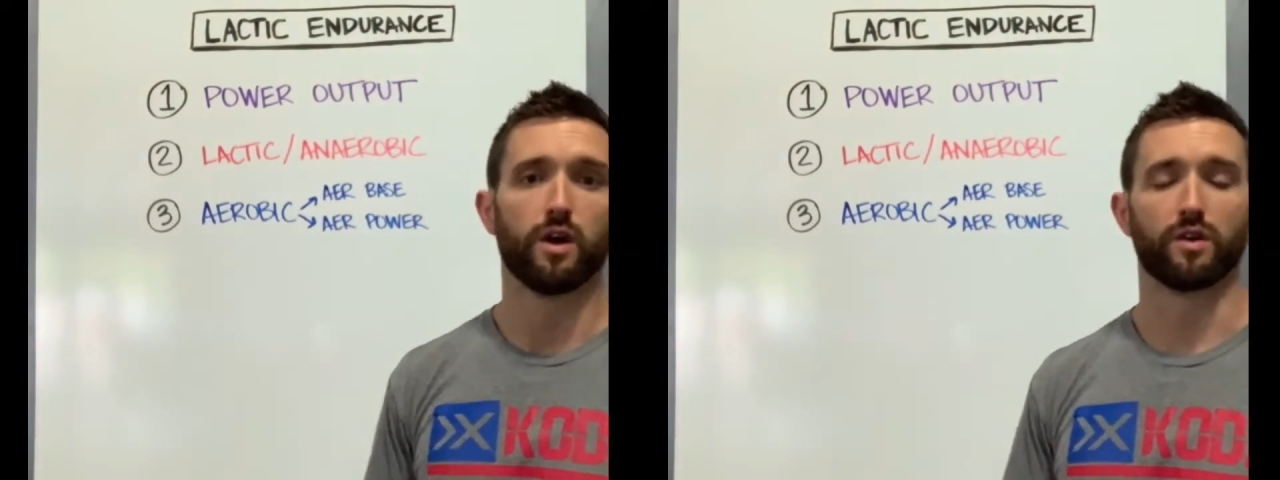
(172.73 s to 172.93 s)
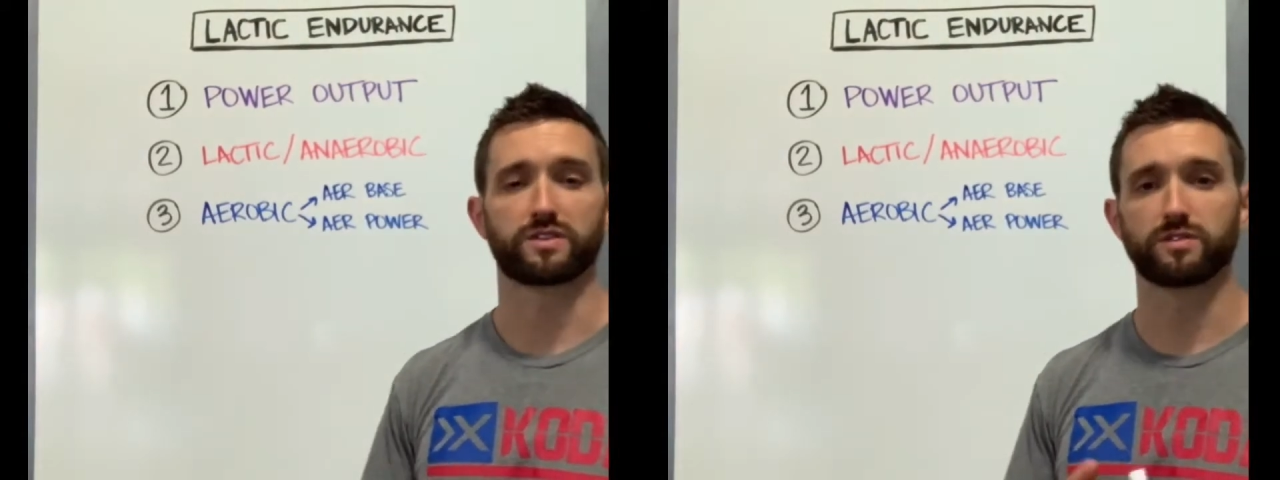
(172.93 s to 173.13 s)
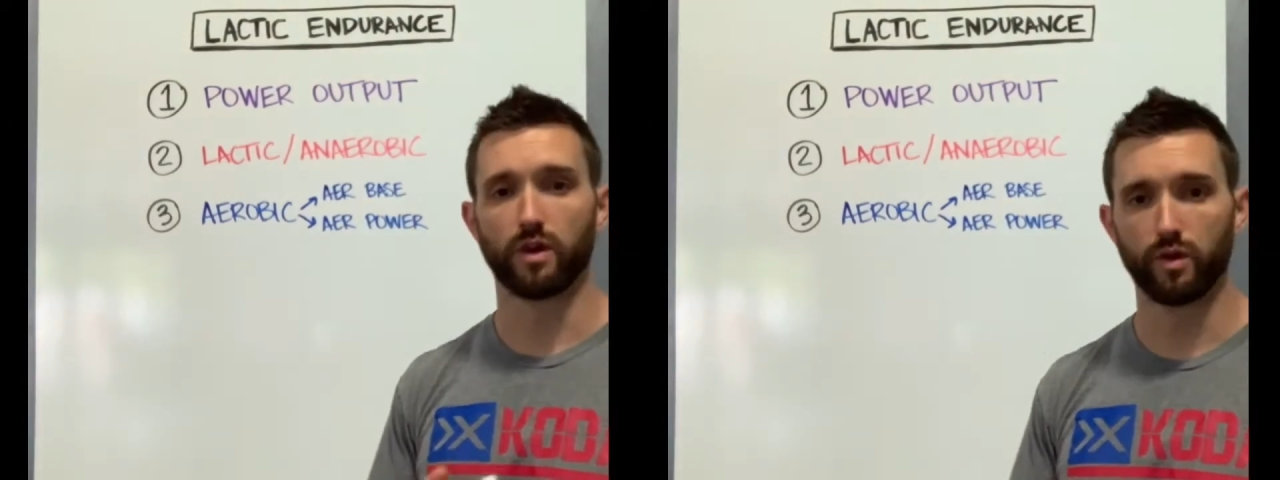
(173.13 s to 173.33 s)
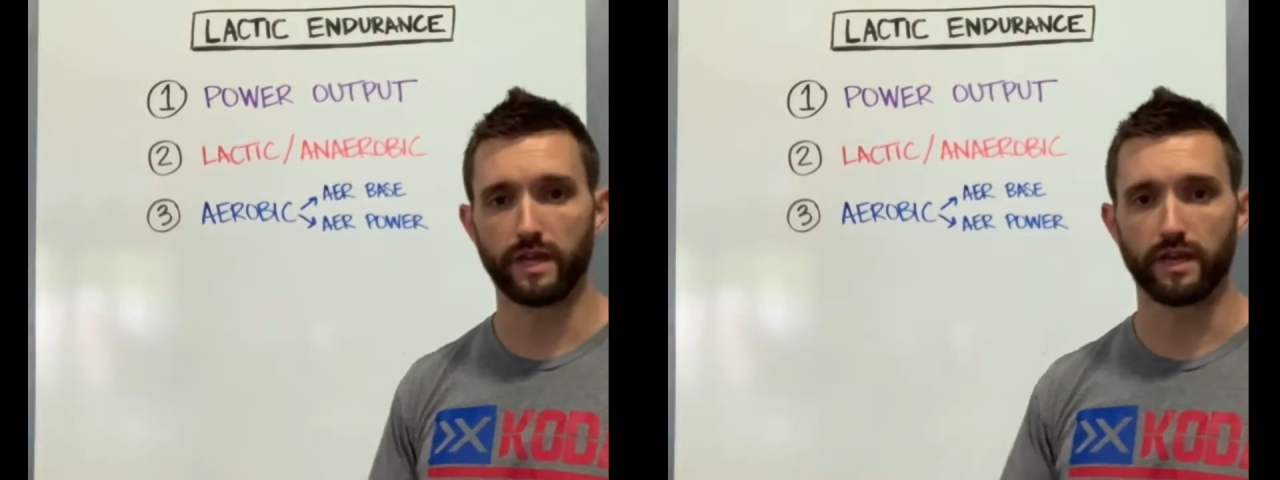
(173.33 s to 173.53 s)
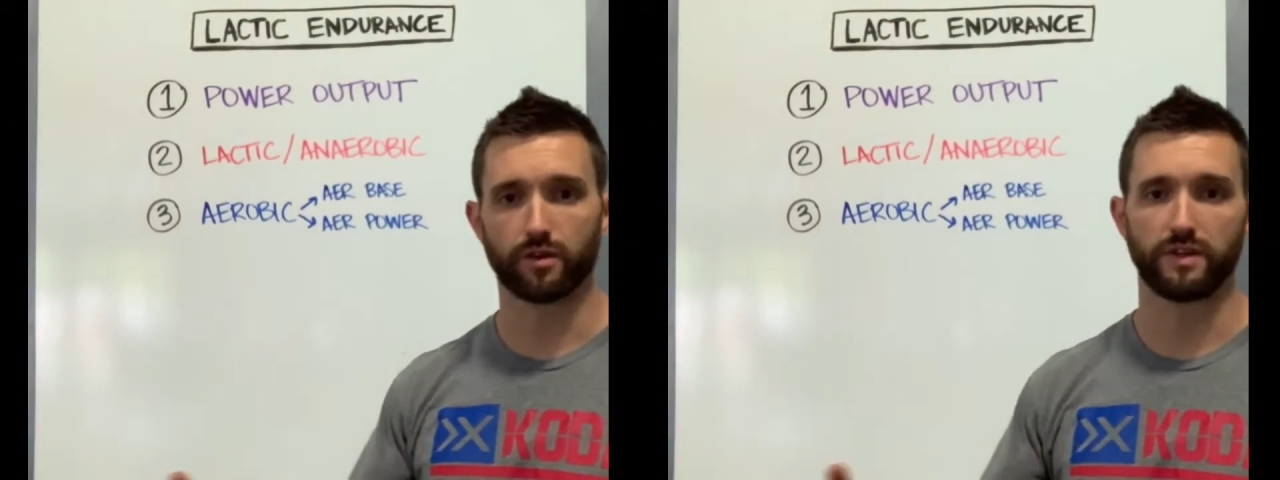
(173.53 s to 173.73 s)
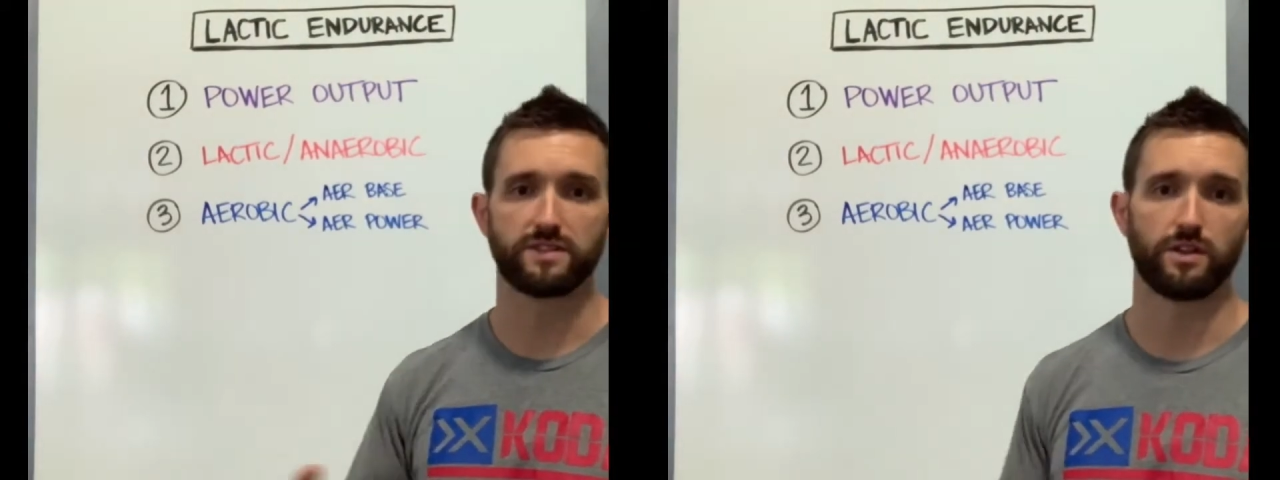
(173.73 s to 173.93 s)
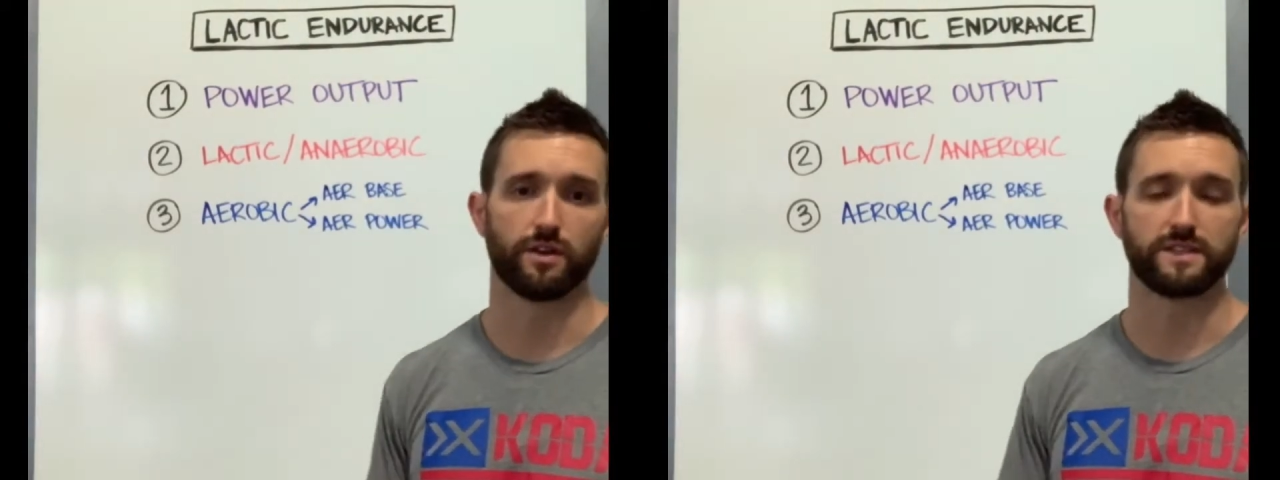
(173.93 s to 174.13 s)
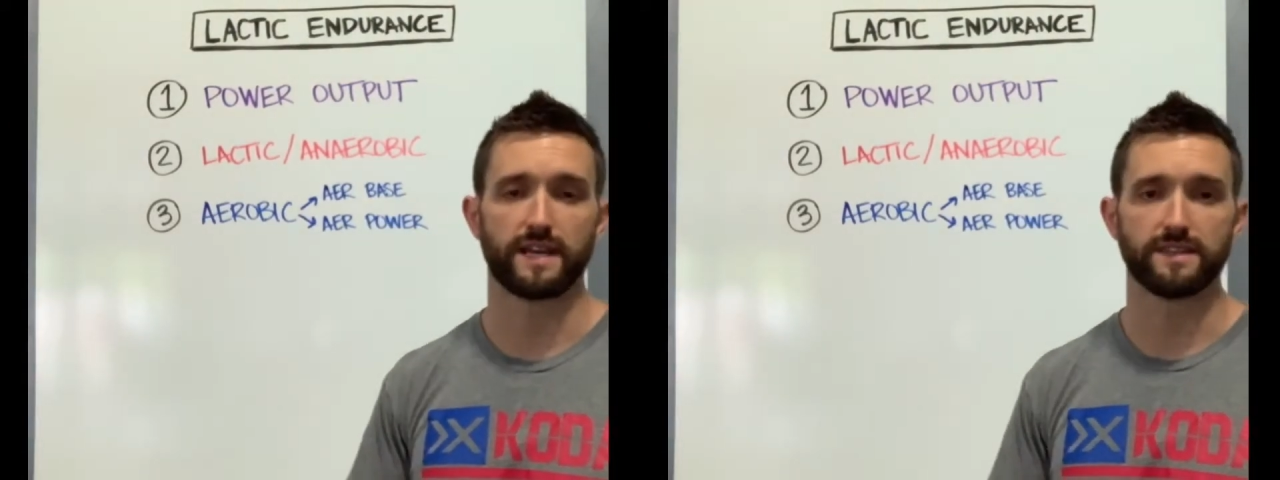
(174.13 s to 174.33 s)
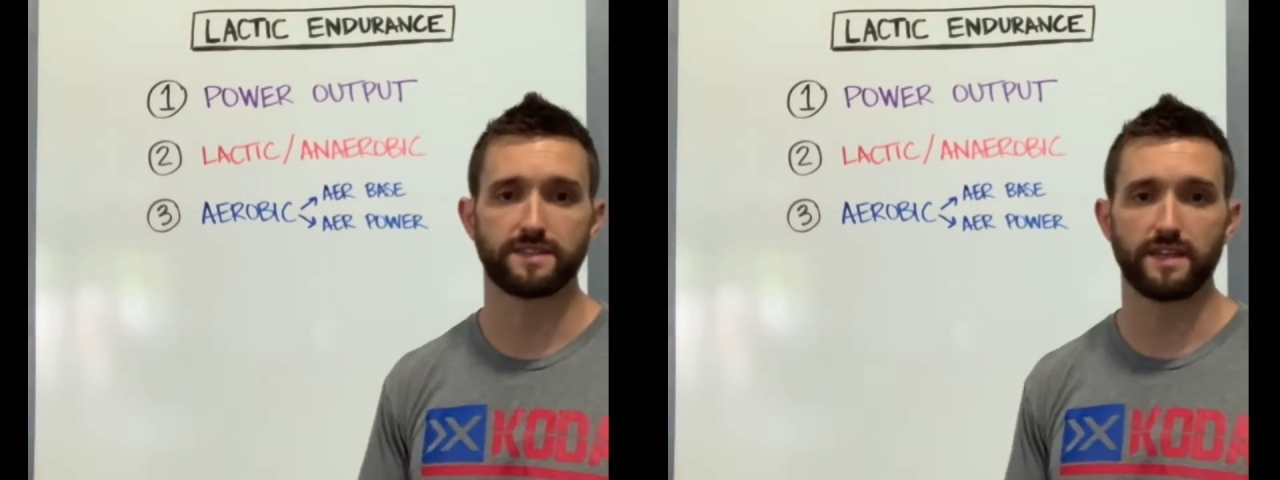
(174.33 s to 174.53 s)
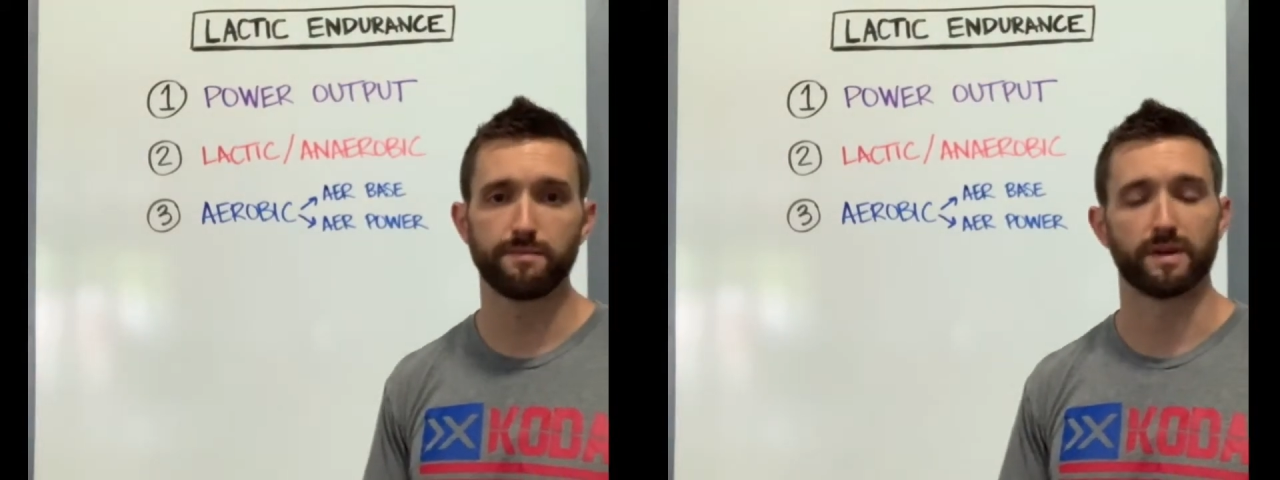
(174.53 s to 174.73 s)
or slowly increasing your intensity,